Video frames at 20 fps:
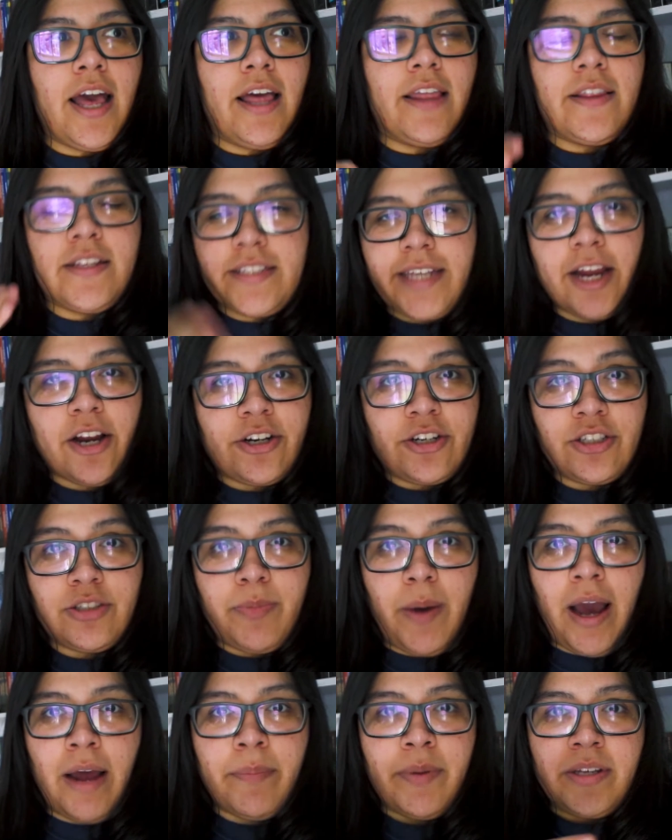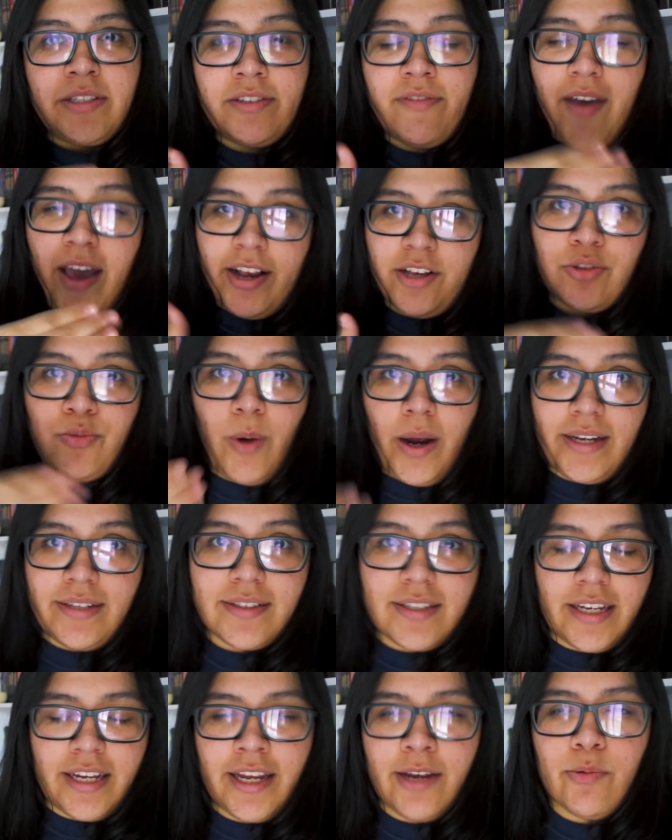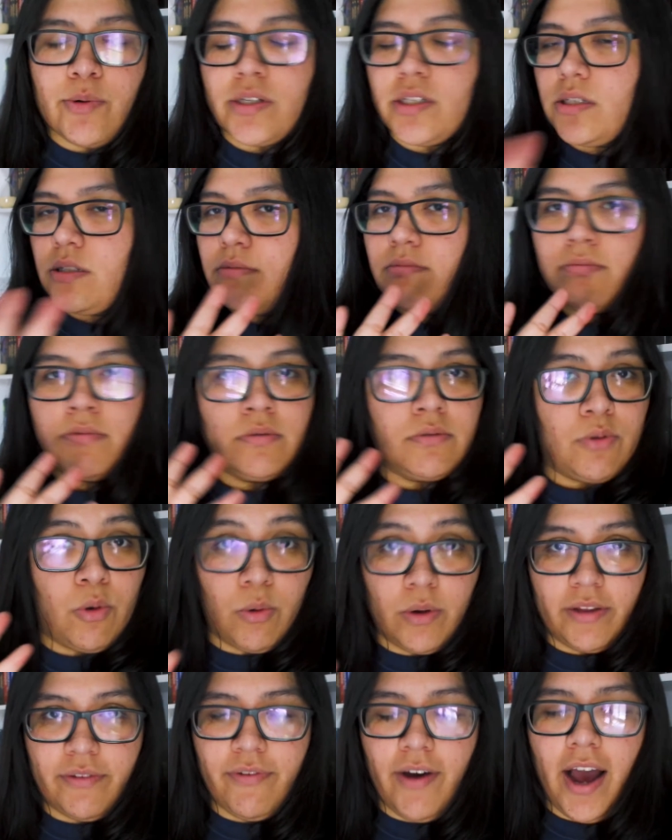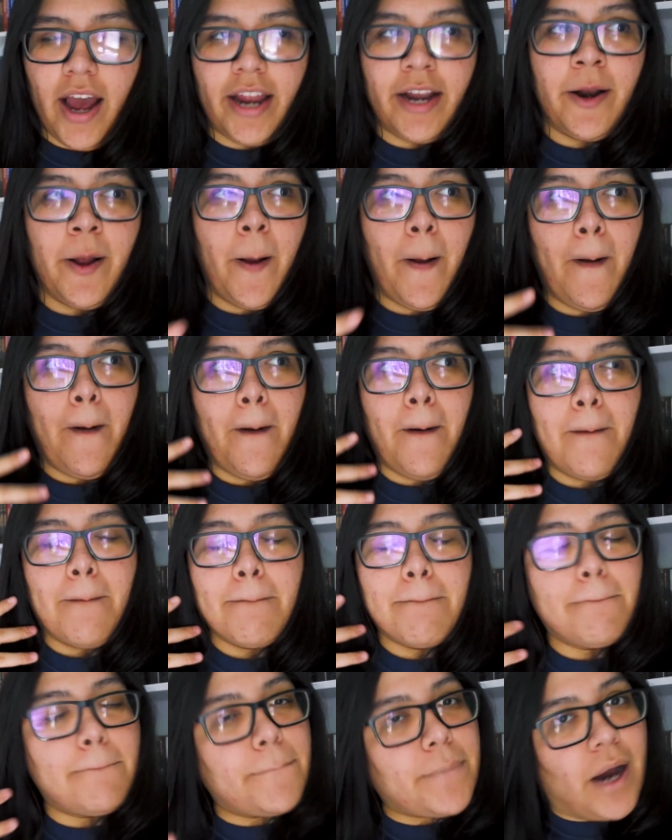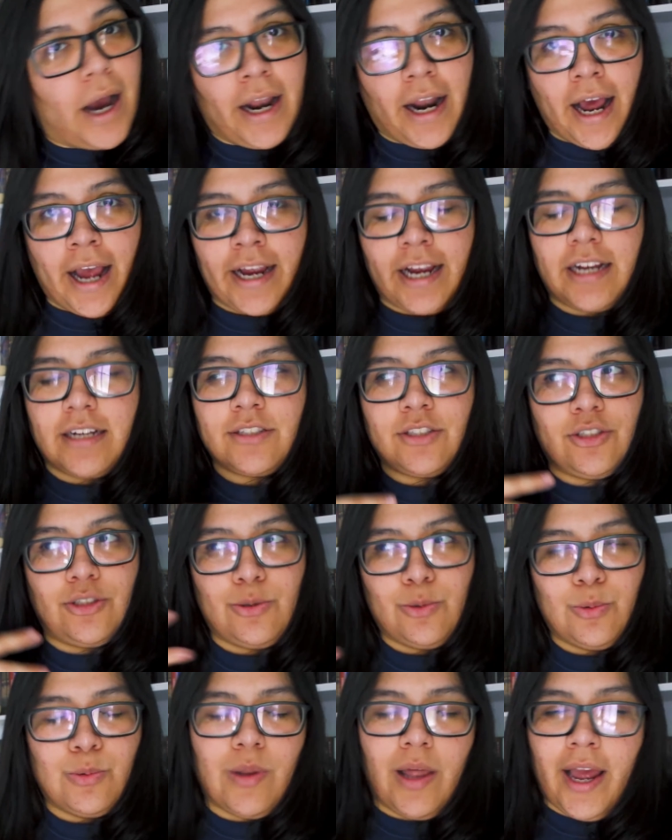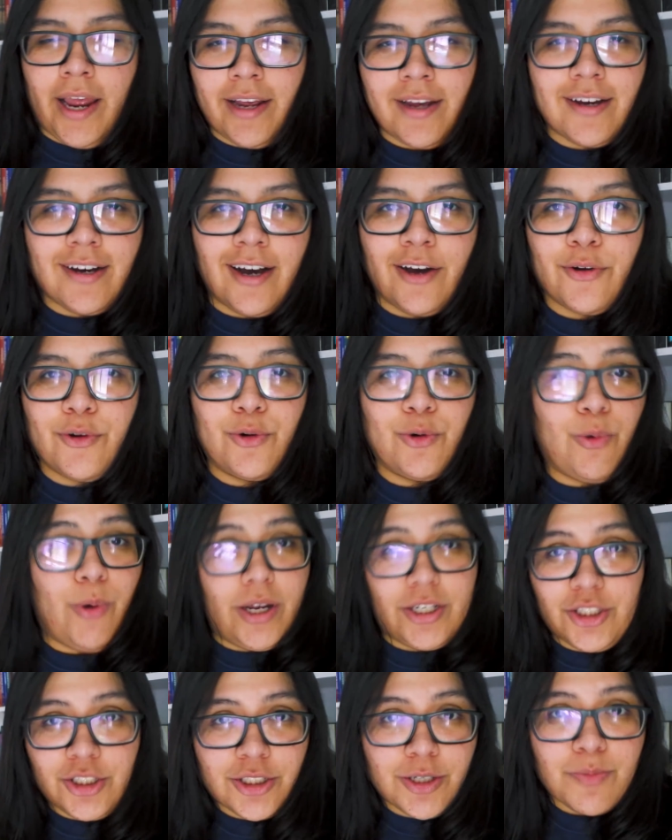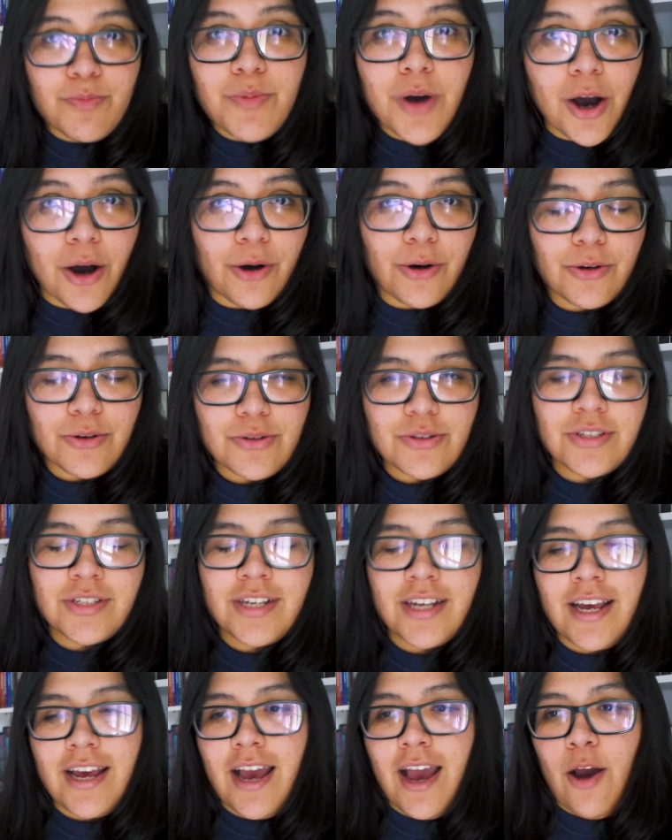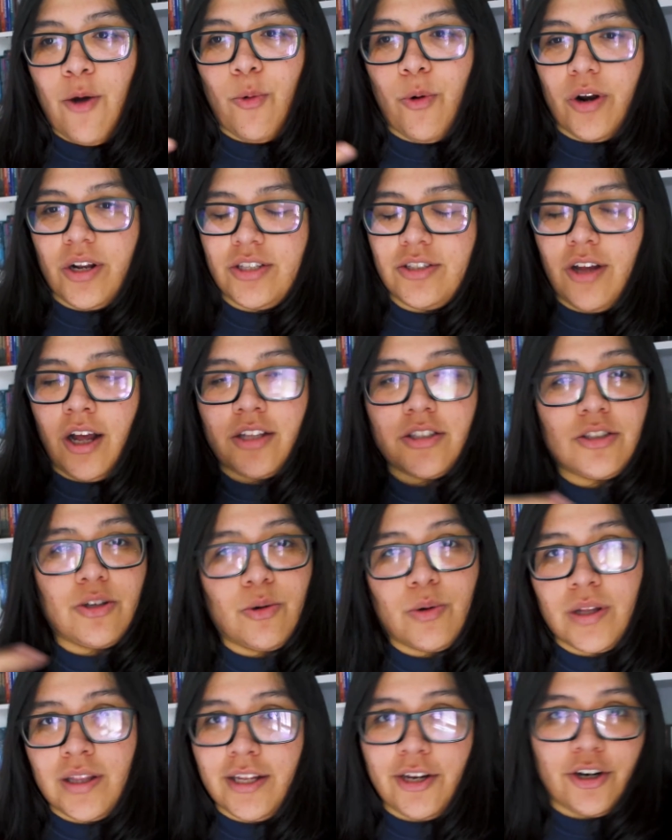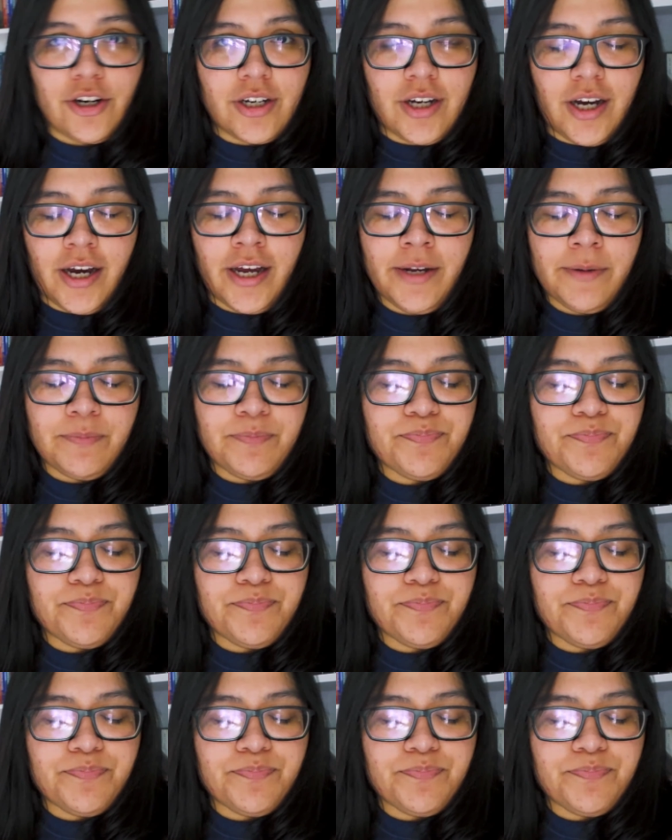this character is bad because of XYZ, which is totally fine. But I do like a question posed where it's not so clear cut.